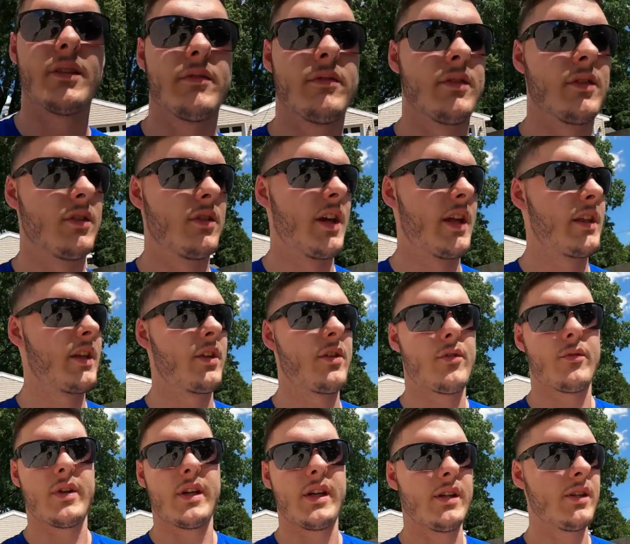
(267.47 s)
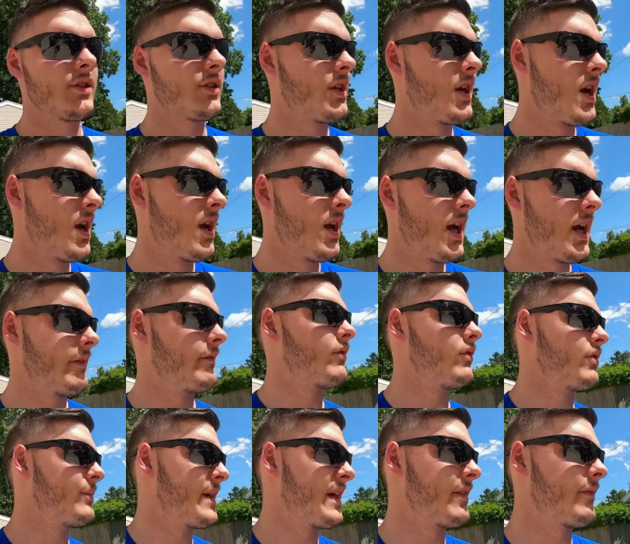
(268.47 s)
there for I think 3 years.
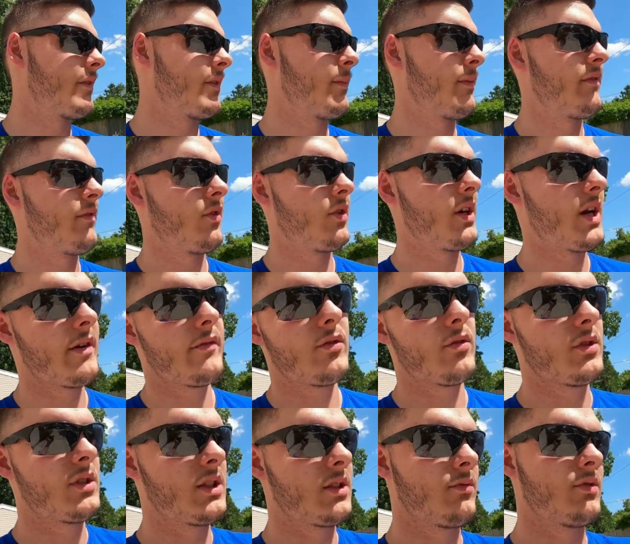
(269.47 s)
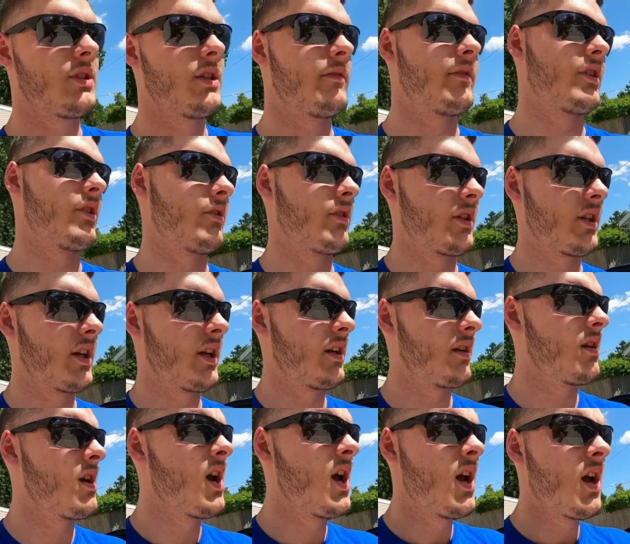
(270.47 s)
Everyone was making fun of me for it. Everyone said it was never going to run
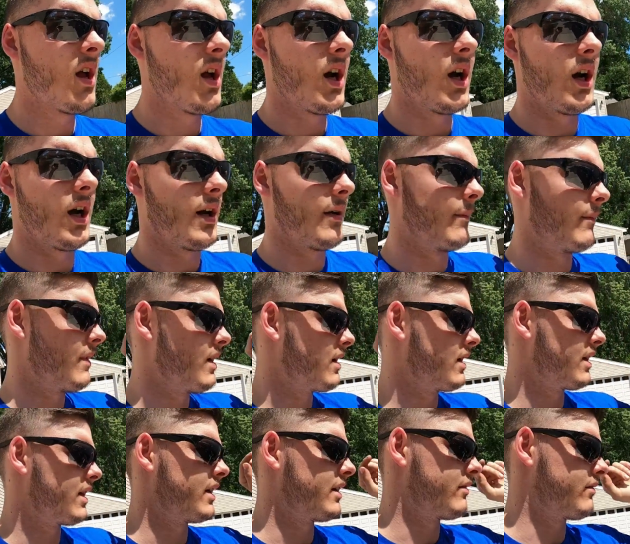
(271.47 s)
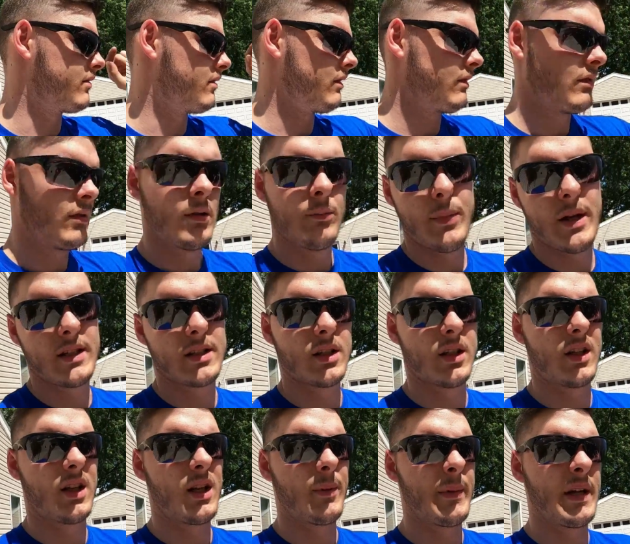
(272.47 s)
again. And then
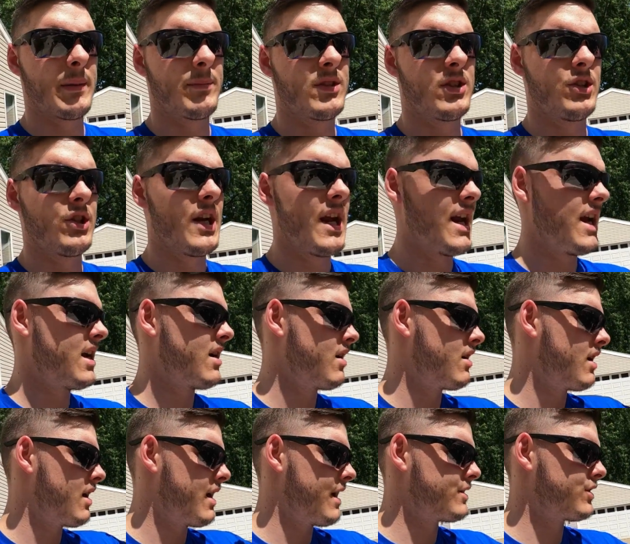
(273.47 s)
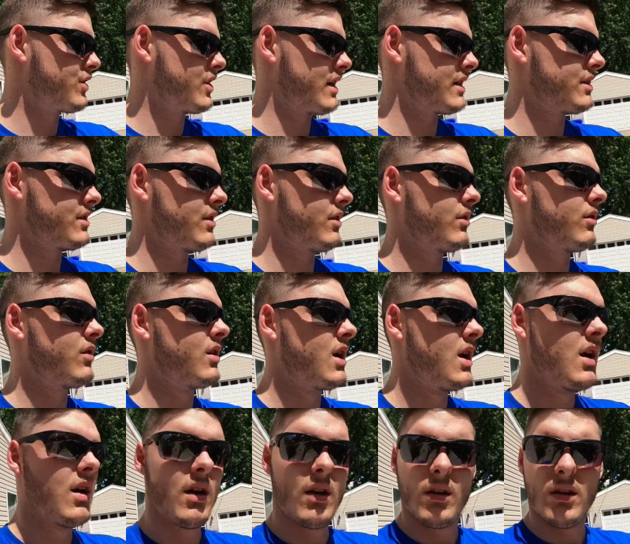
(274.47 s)
basically coming up to today, as you guys know,
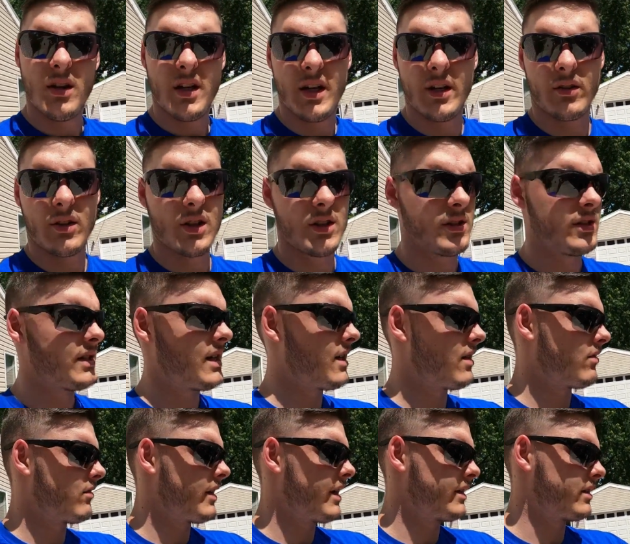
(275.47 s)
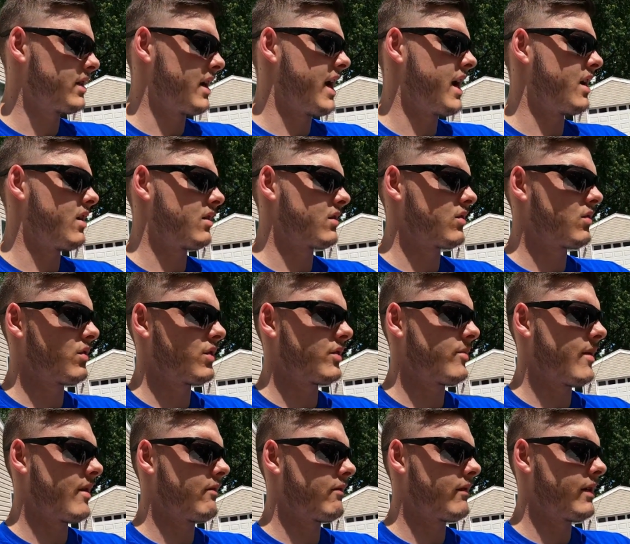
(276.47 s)
it runs now, has an 800
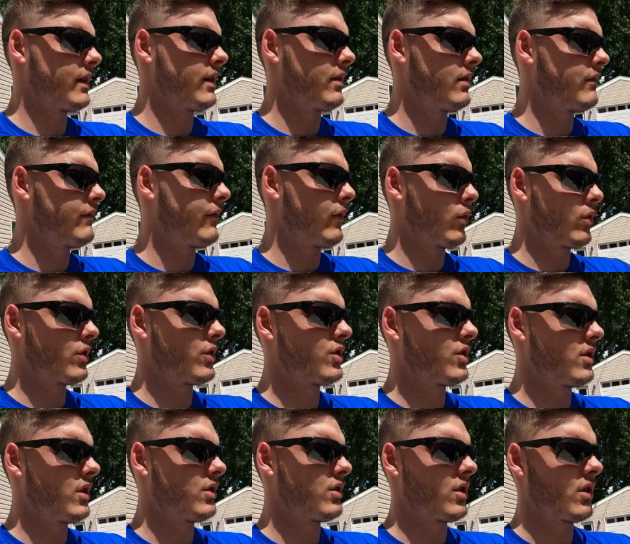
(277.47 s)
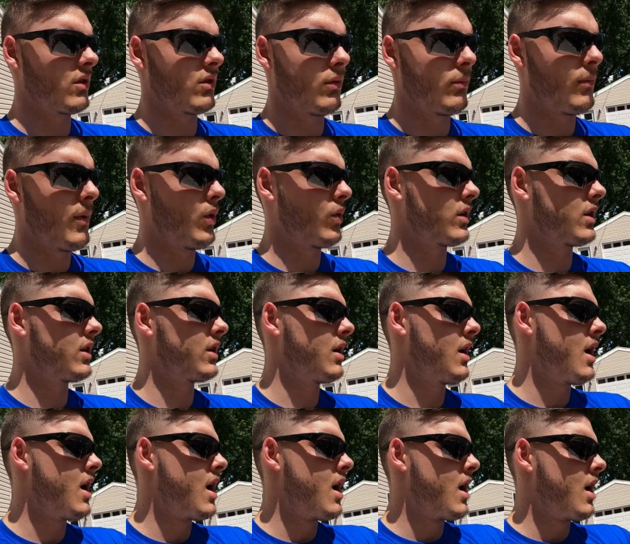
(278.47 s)
horsepower rated forged internal motor.
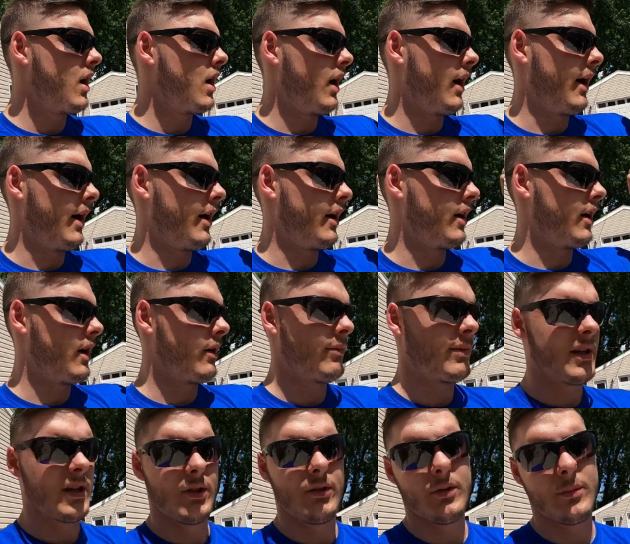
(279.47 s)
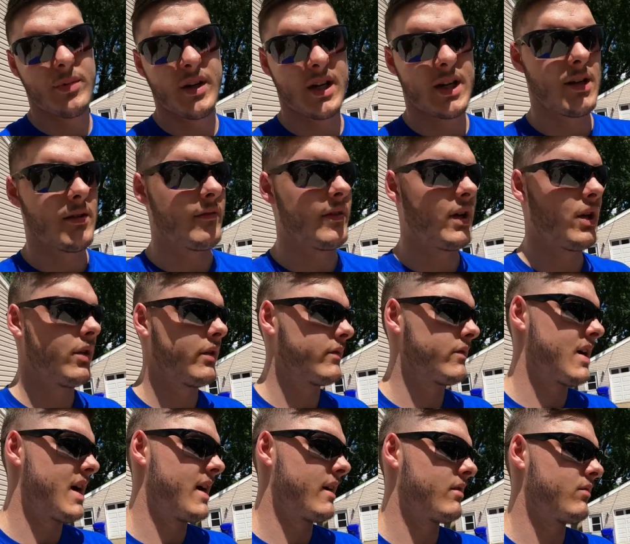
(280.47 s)
I'll probably do a breakdown video
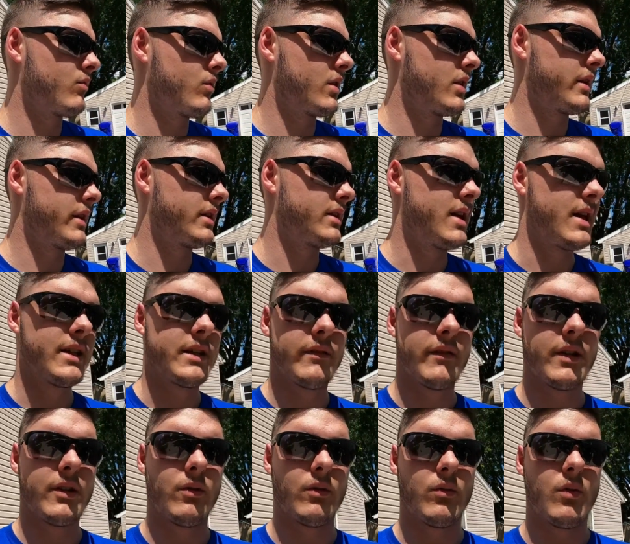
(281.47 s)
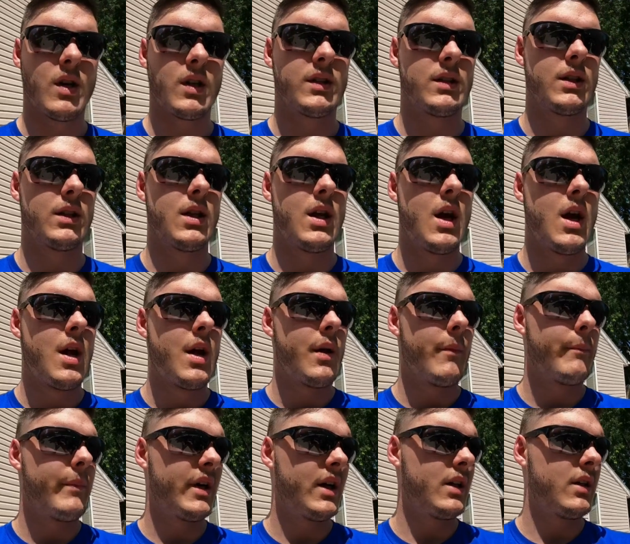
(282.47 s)
of that one of these days if anyone wants it.
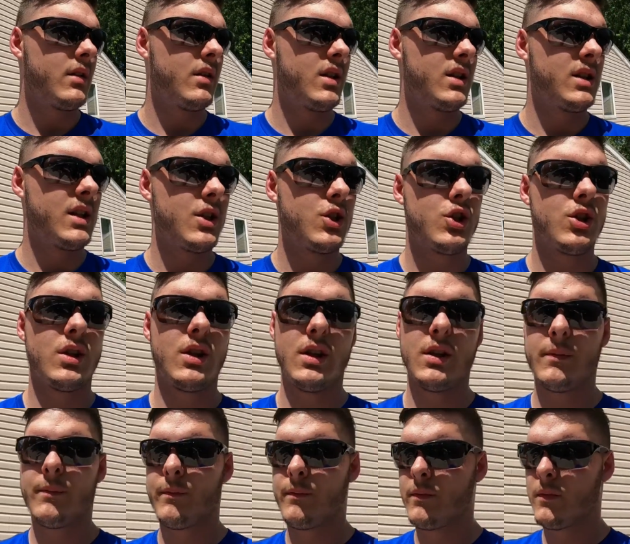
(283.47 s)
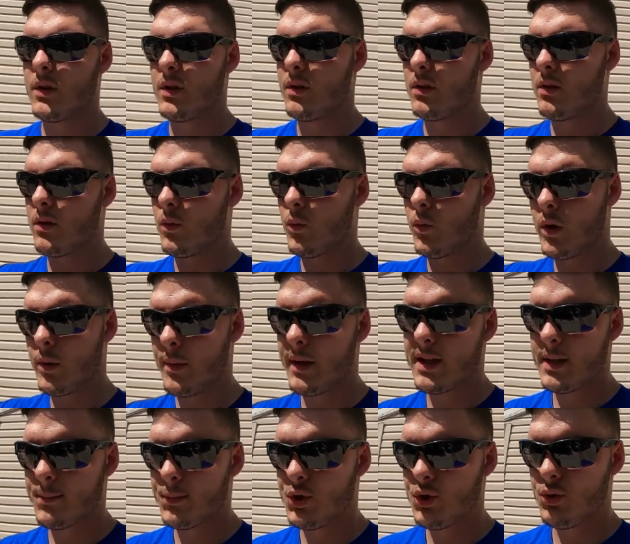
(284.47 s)
But essentially where we
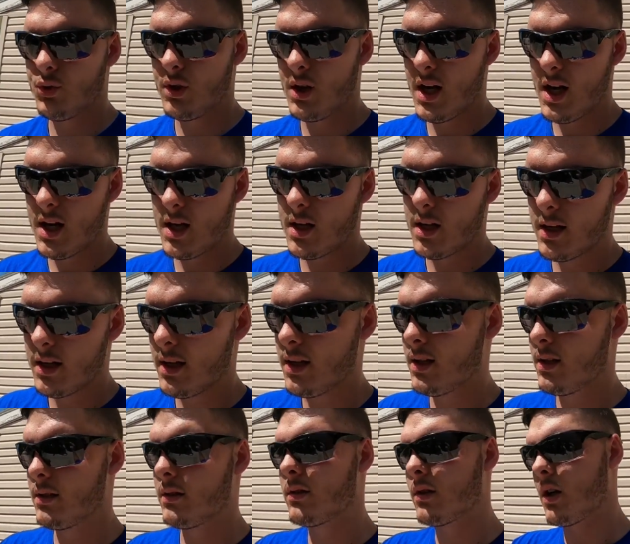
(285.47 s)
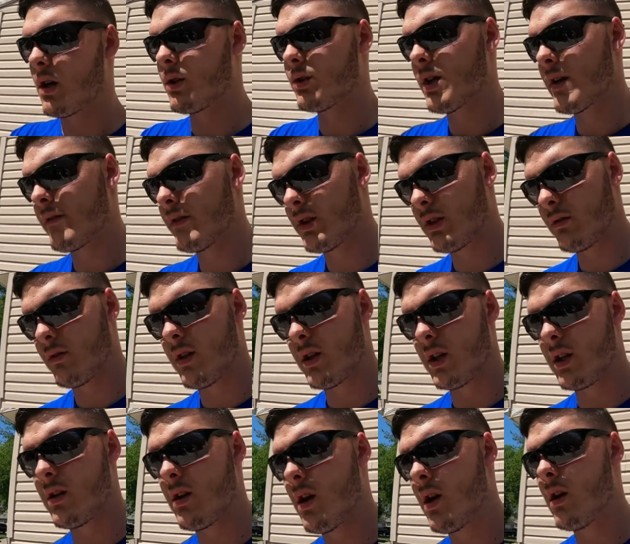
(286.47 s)
come to today is the car's obviously
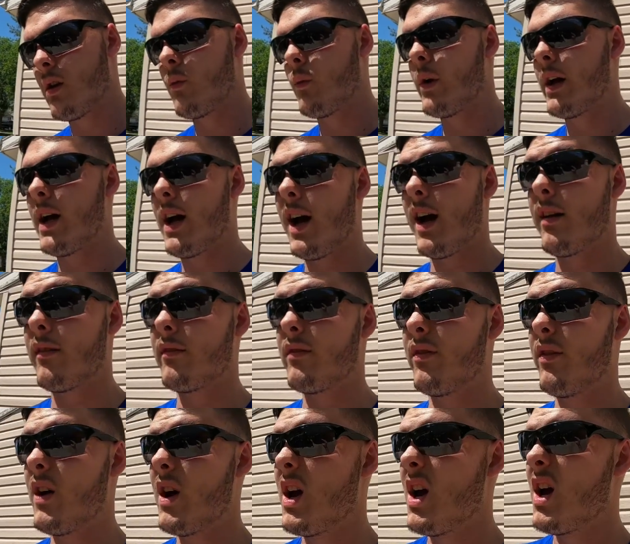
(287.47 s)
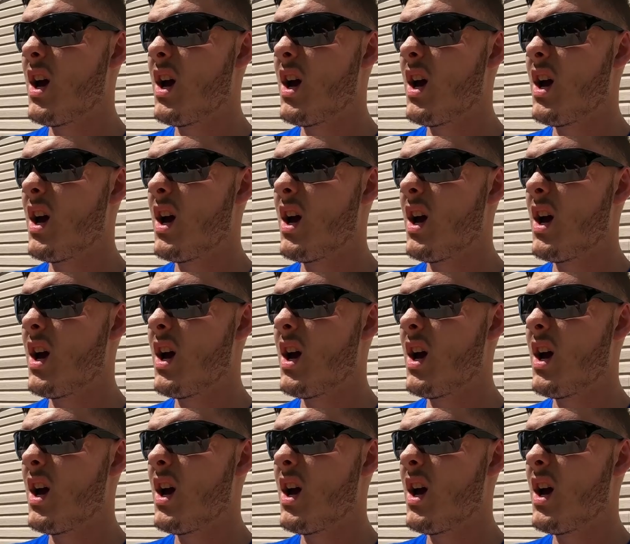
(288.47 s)
running. We have